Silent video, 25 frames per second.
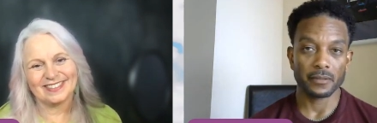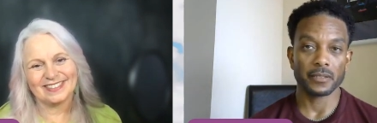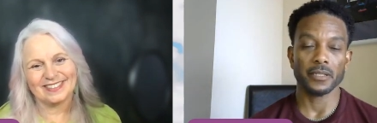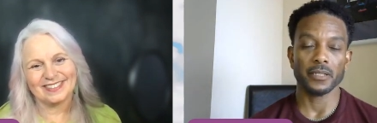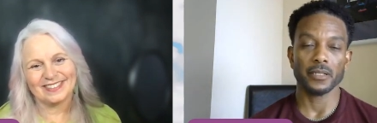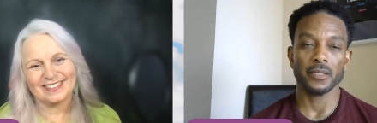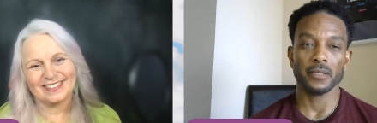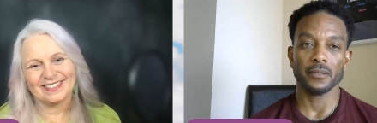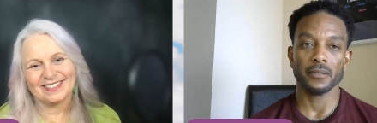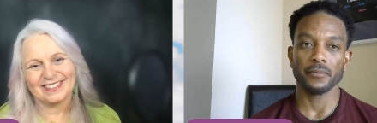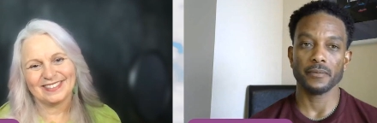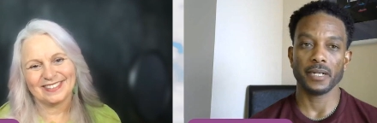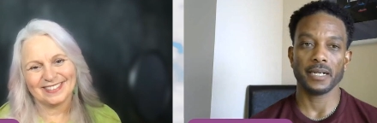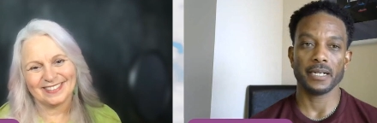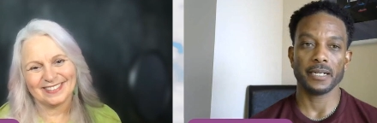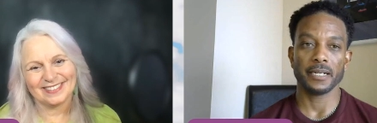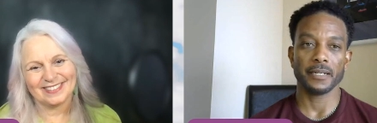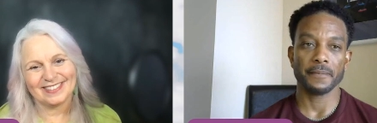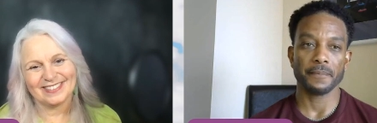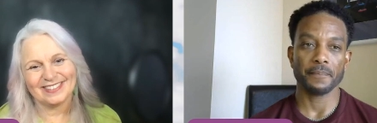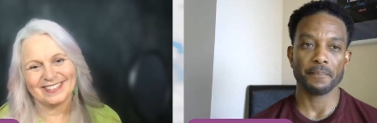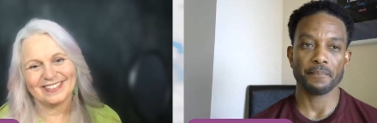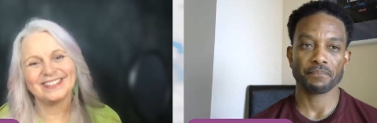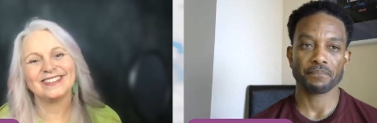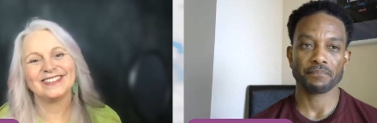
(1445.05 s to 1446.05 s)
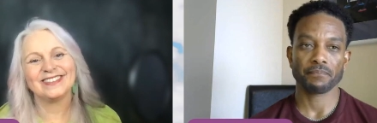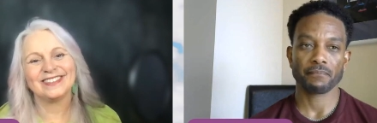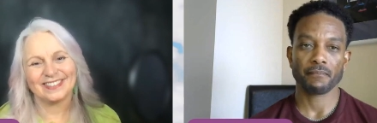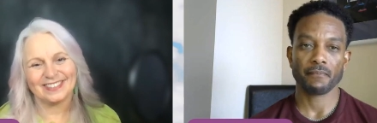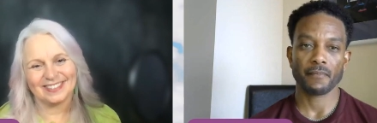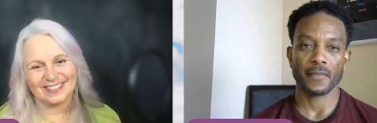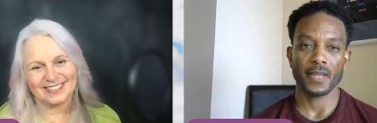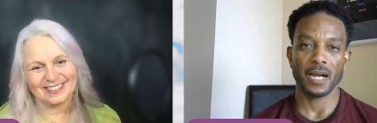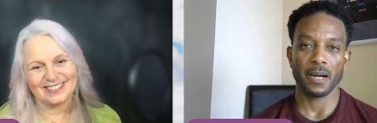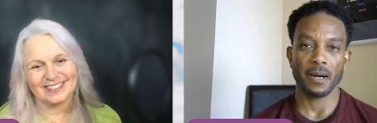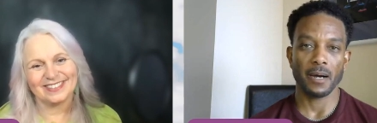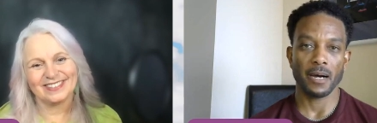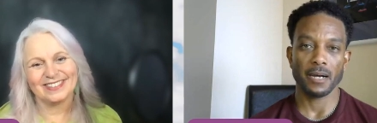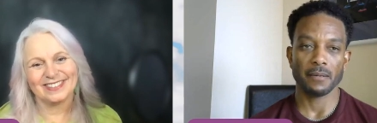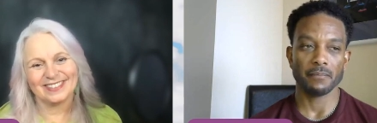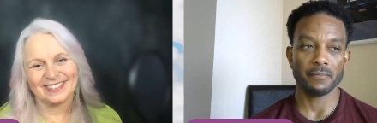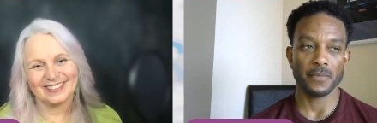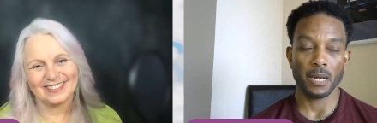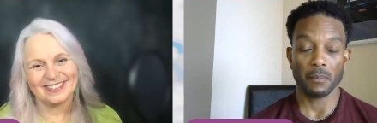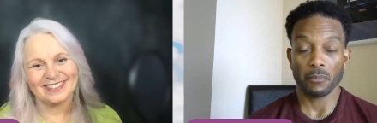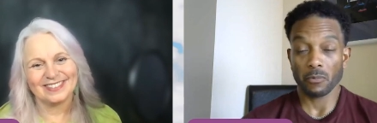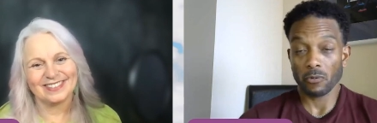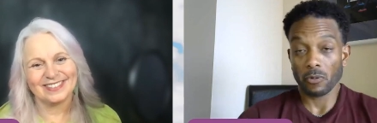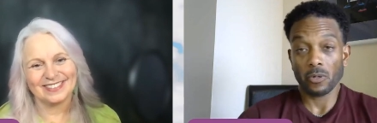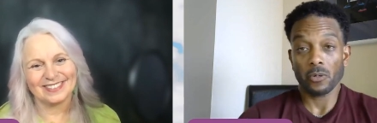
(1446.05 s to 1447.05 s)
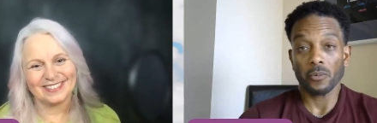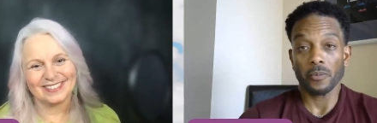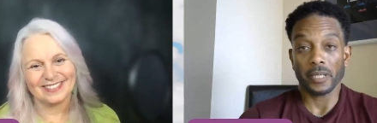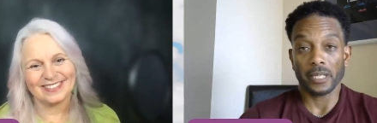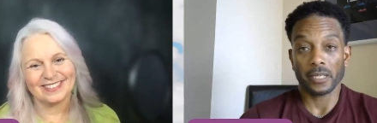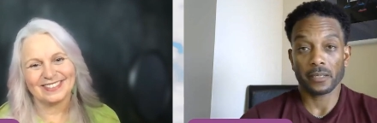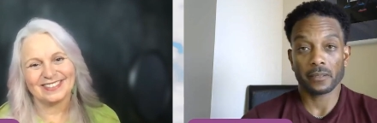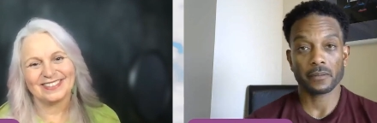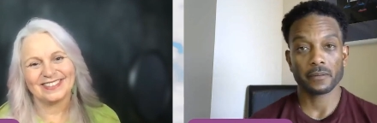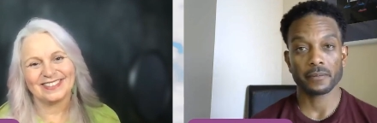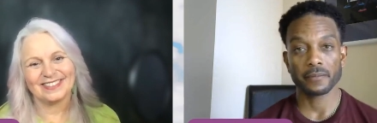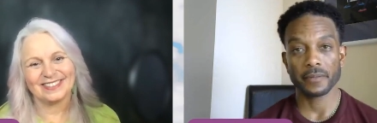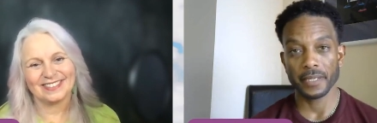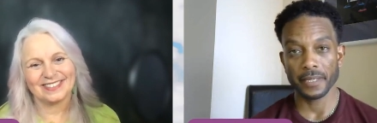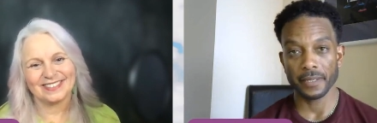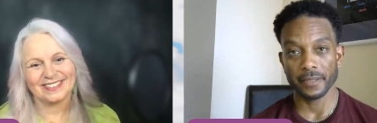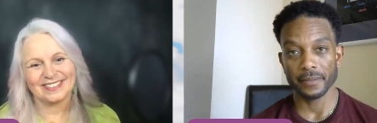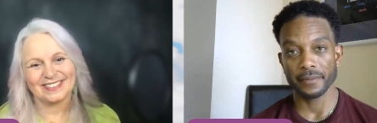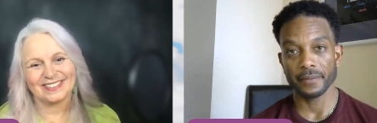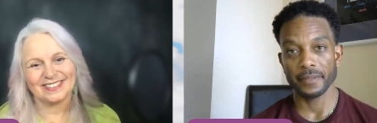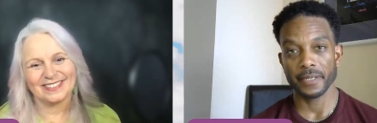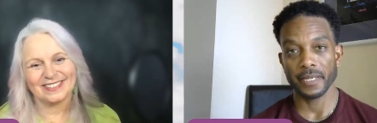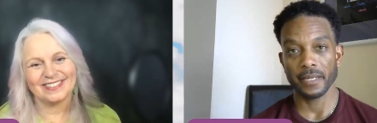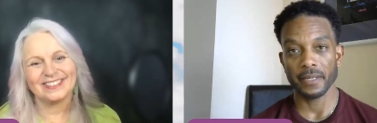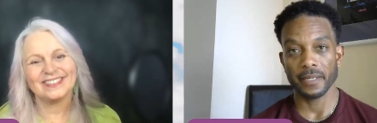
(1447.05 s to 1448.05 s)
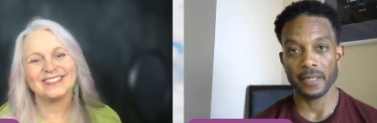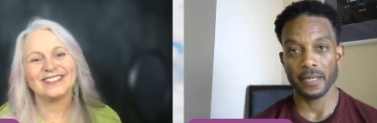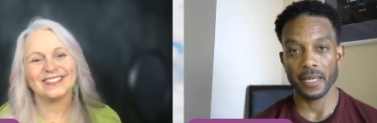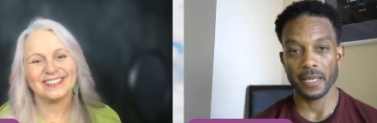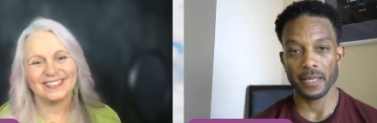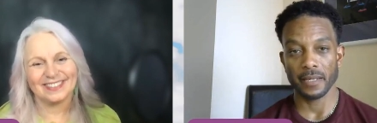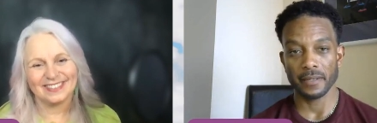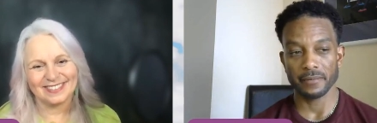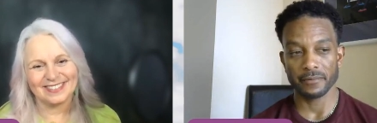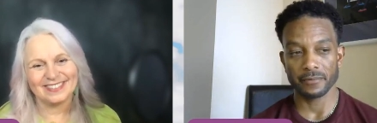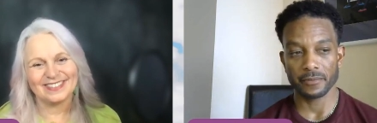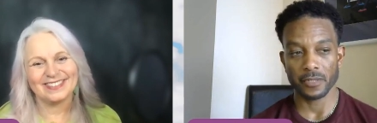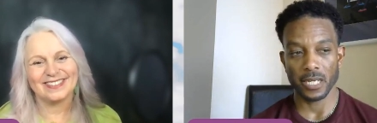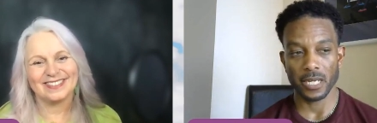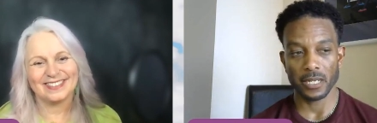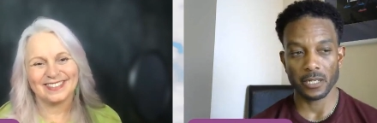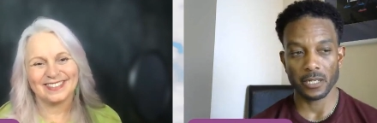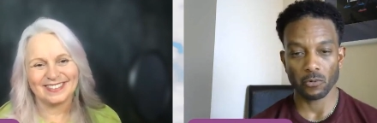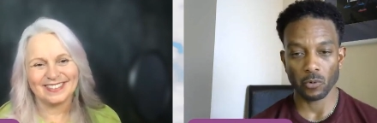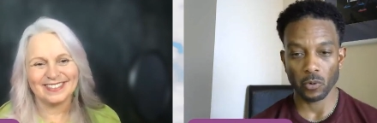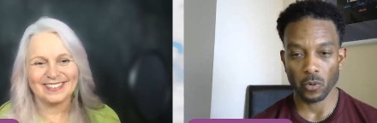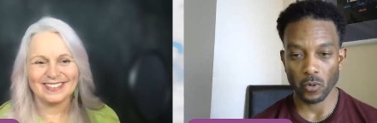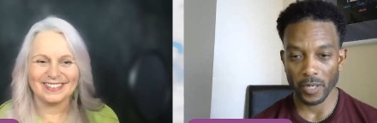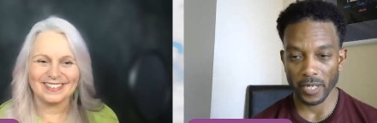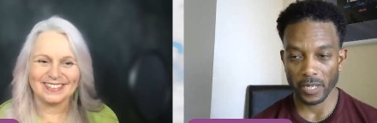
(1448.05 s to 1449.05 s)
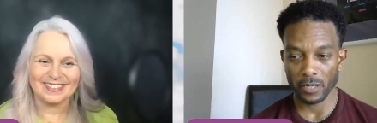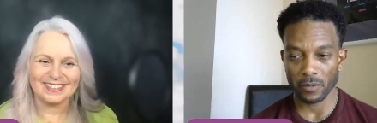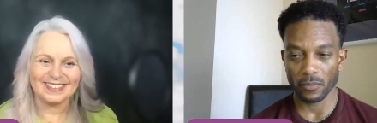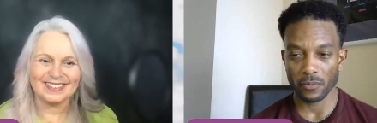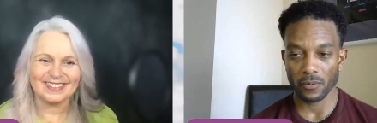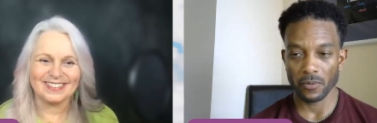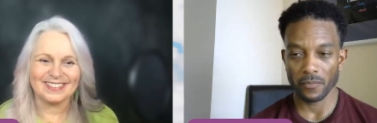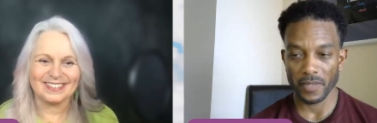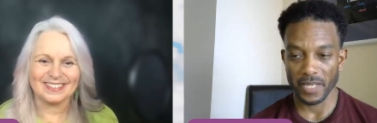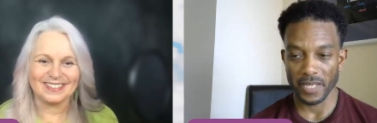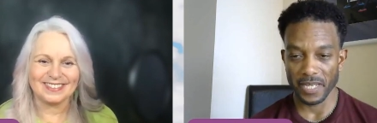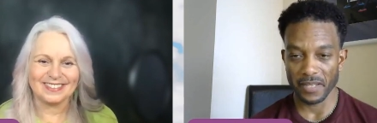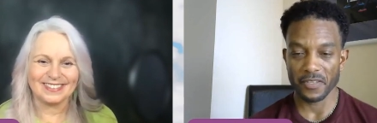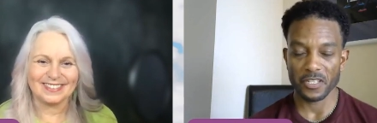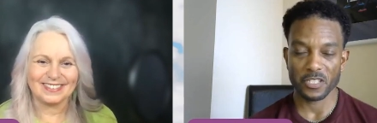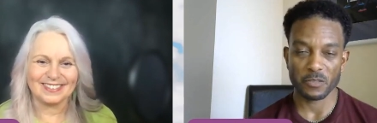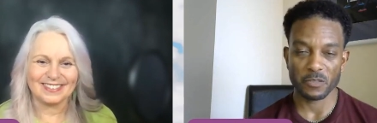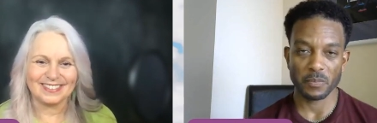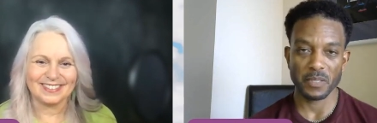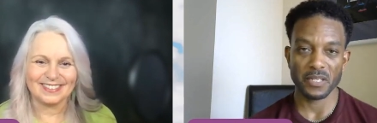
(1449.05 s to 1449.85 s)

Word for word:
Speaker 1: You know, um, I, am I'm, I'm growing and and and growing on in this